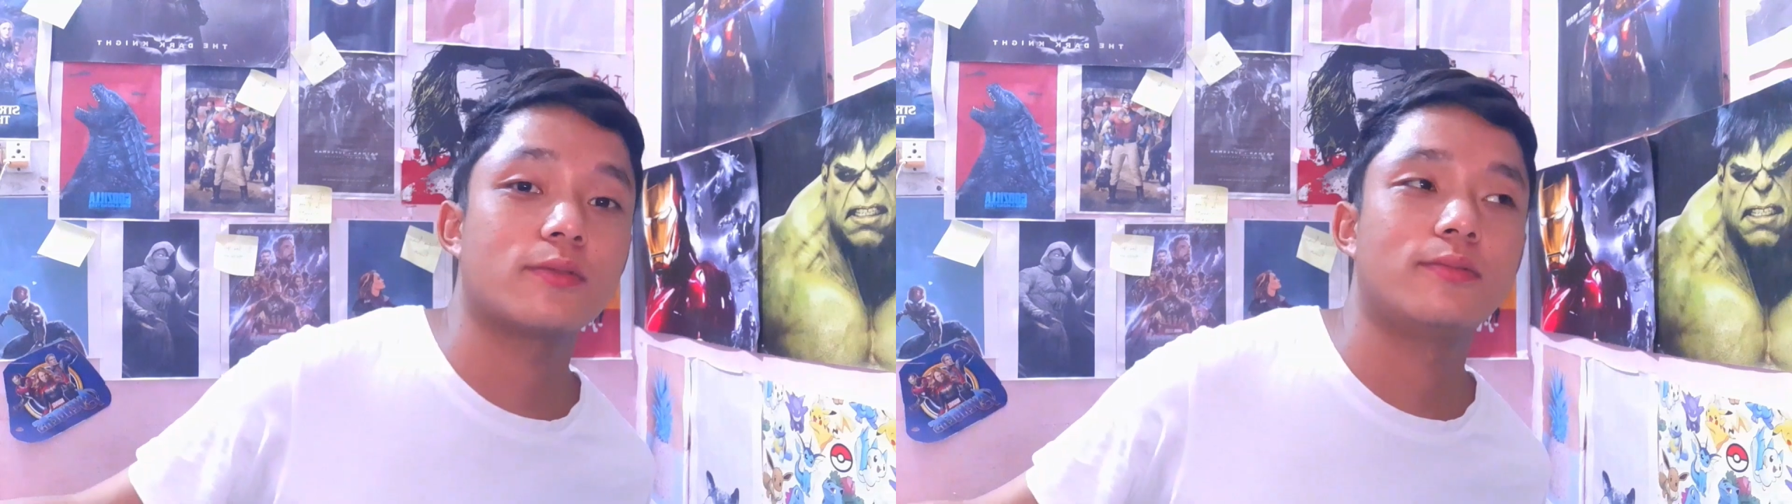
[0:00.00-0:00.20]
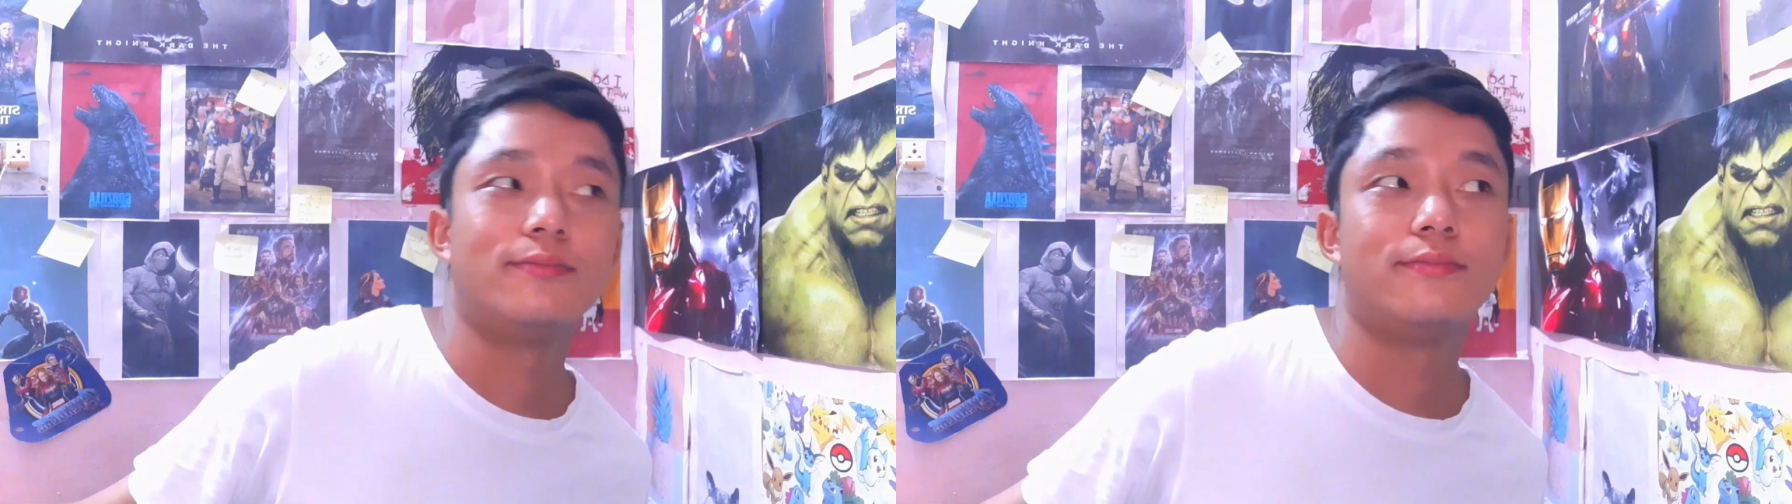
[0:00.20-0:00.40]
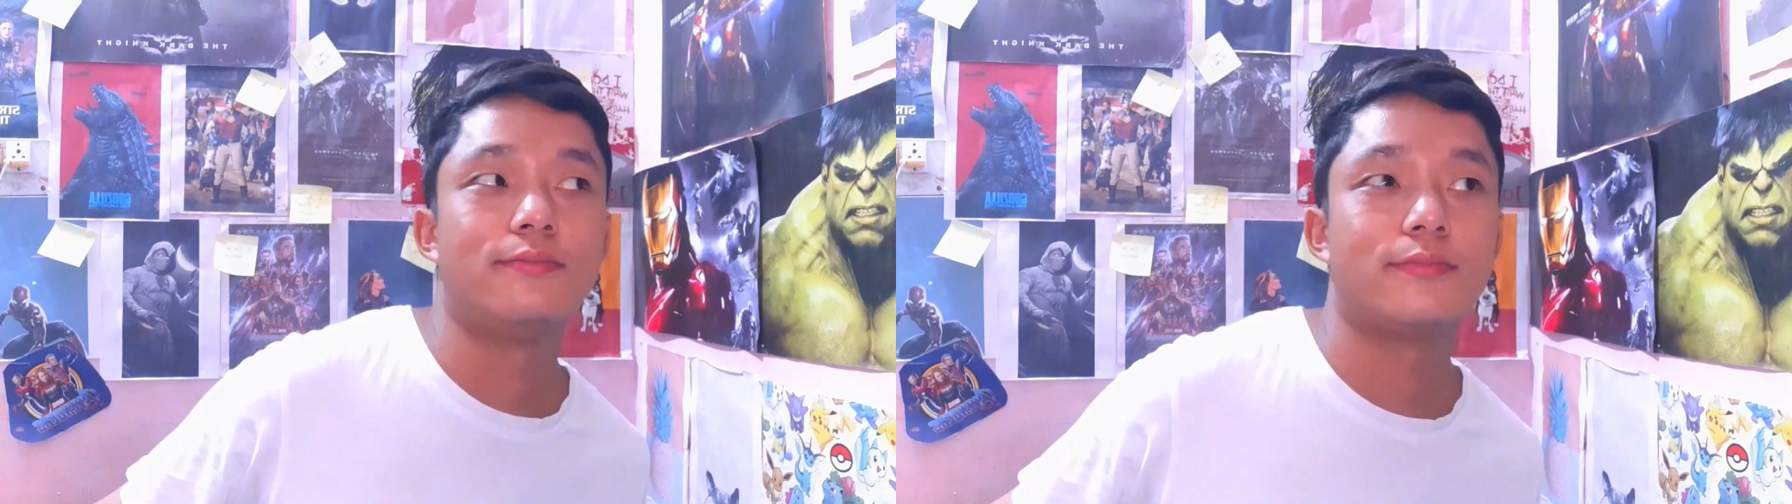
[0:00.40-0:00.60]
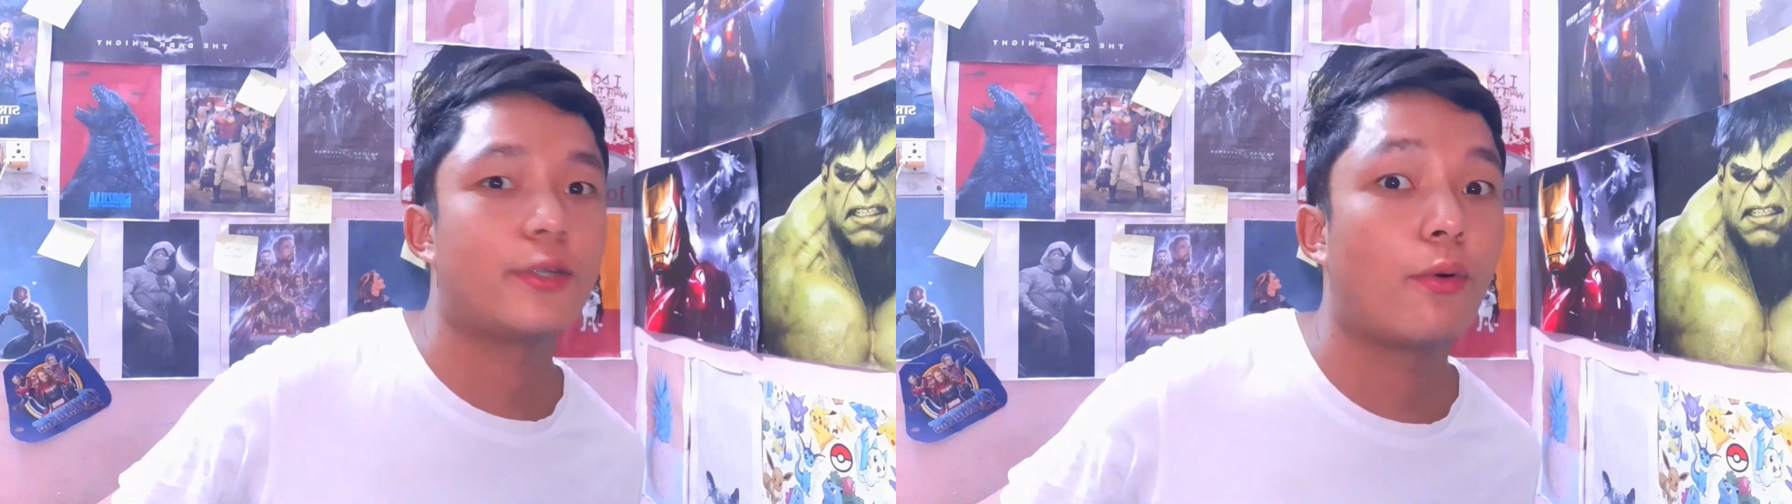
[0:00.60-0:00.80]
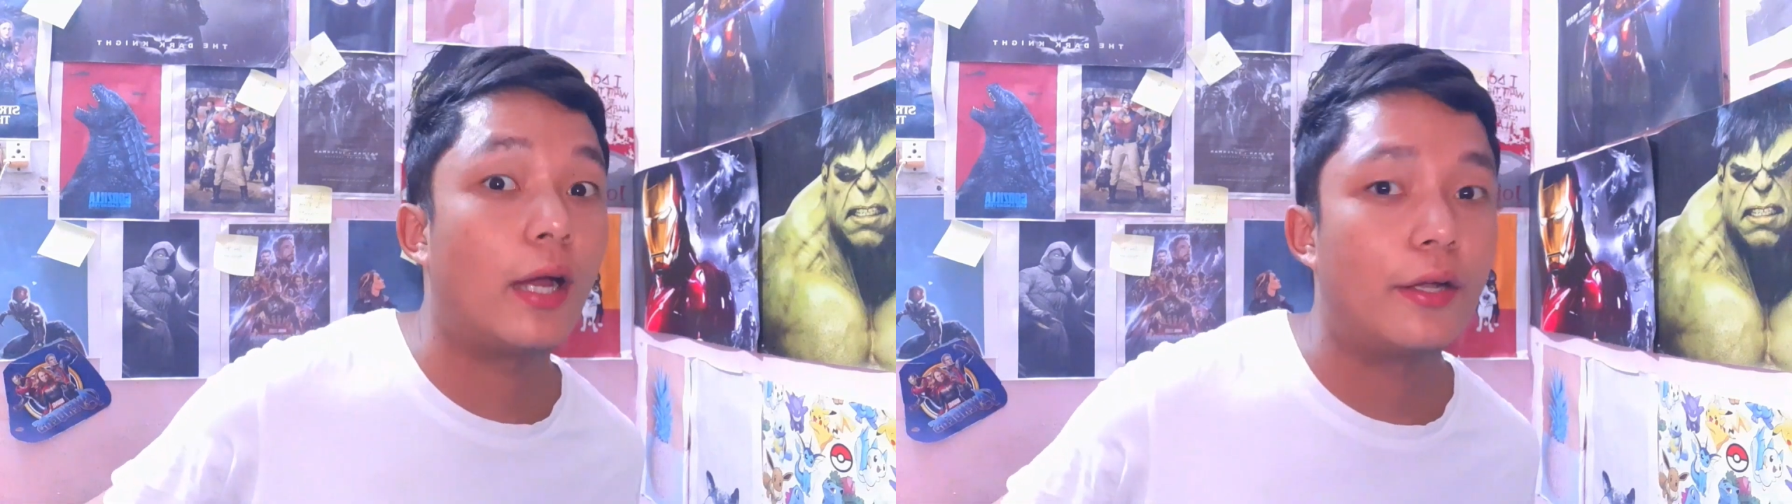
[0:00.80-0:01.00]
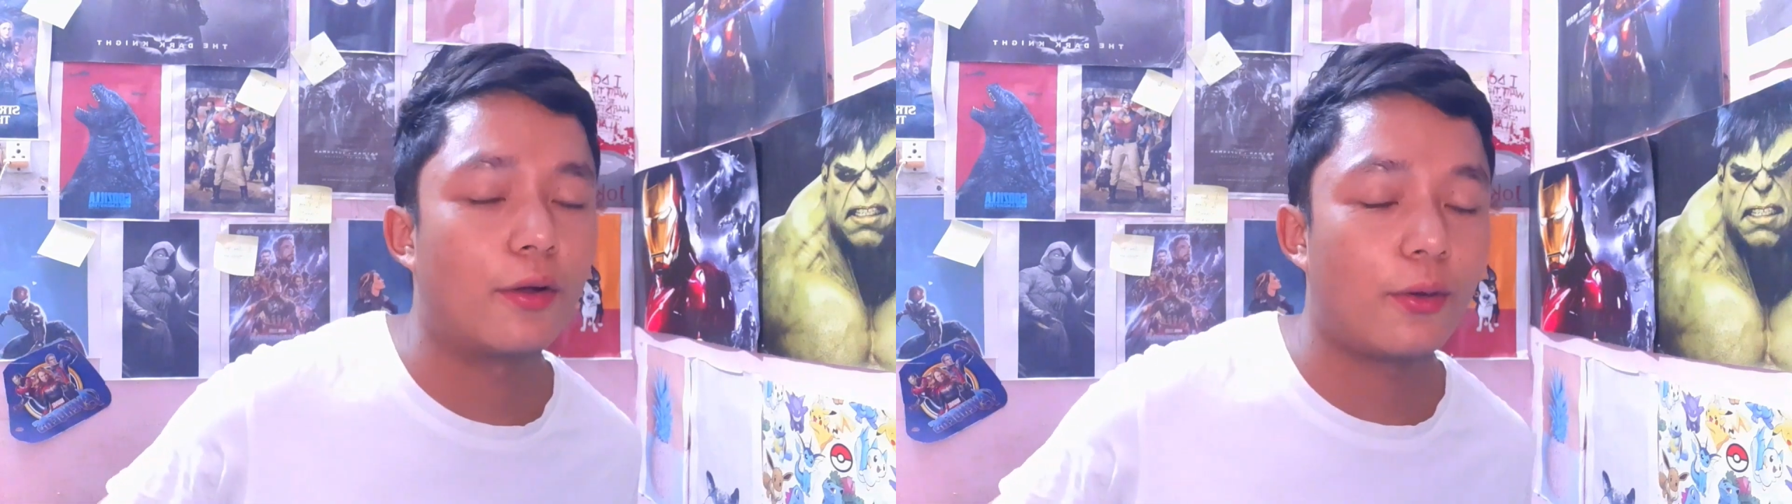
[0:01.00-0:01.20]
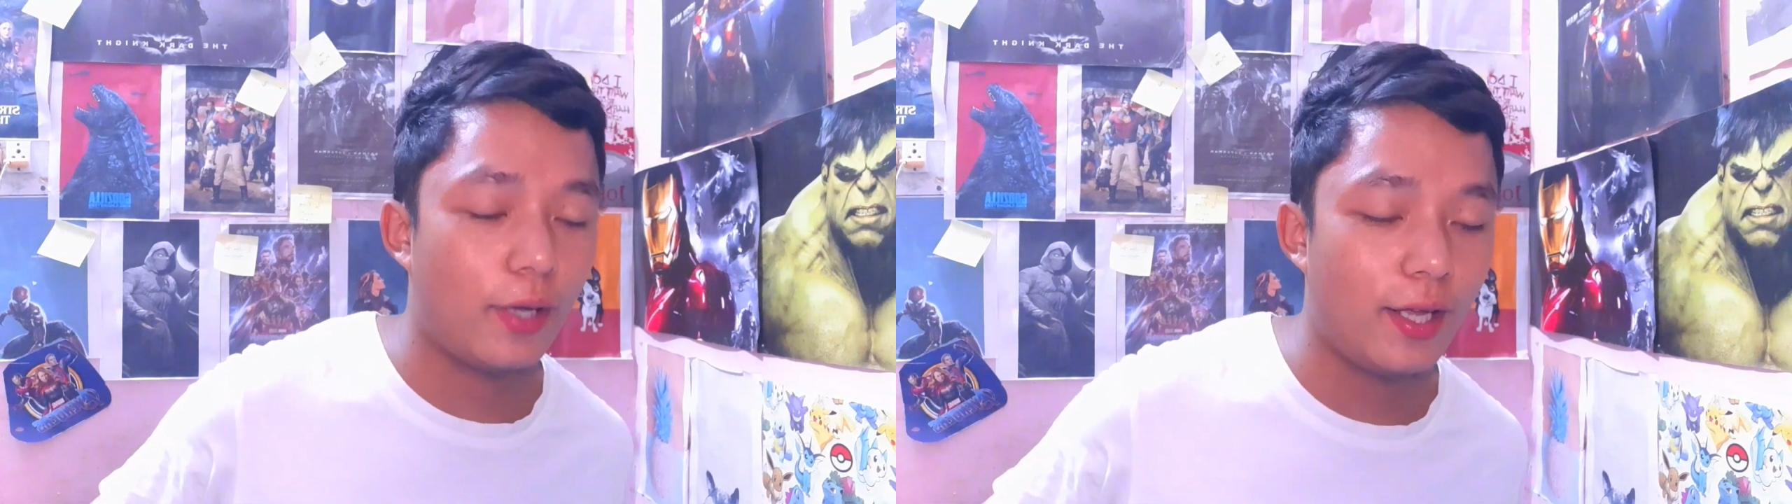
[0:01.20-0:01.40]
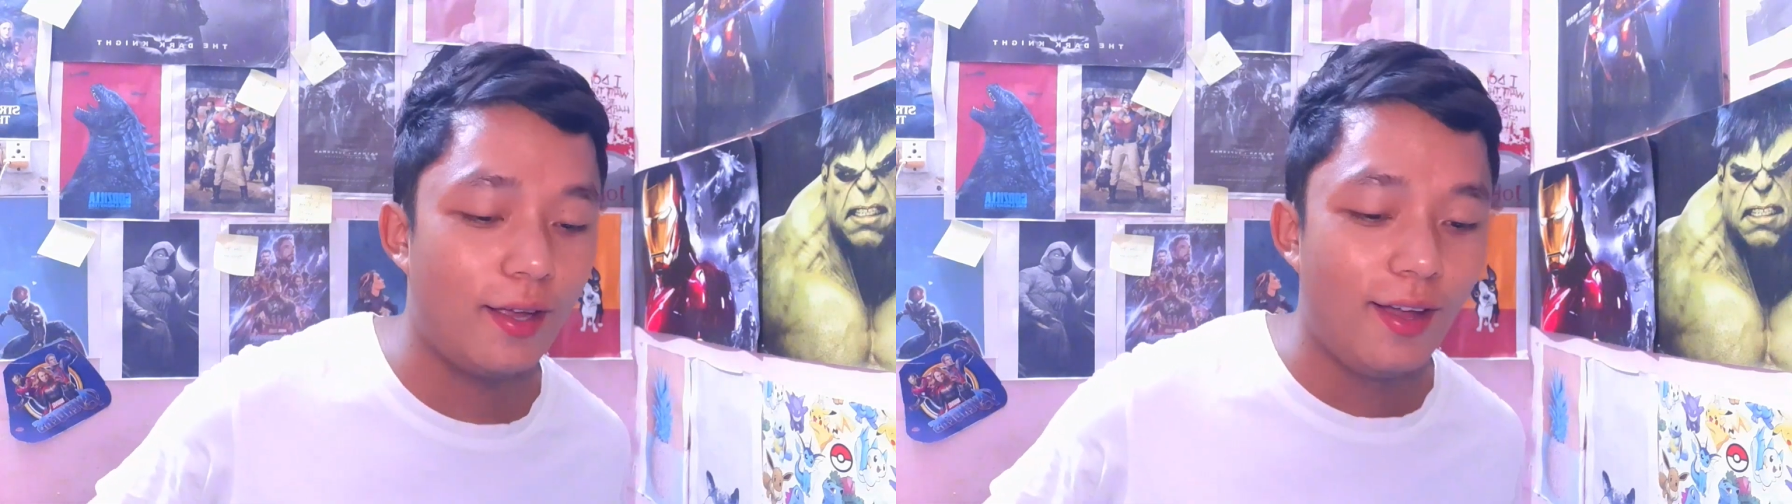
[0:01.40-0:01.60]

why not, okay?